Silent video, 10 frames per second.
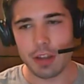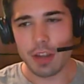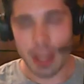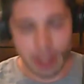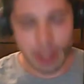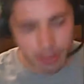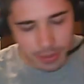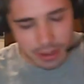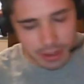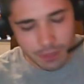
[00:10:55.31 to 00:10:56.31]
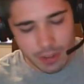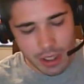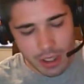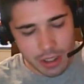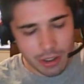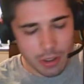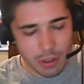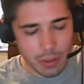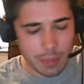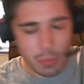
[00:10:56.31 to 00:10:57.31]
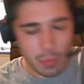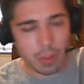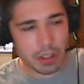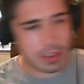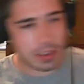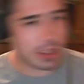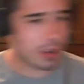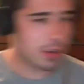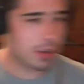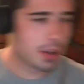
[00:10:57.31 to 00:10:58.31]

and then there'll be stuff like, I'll be willing to sell.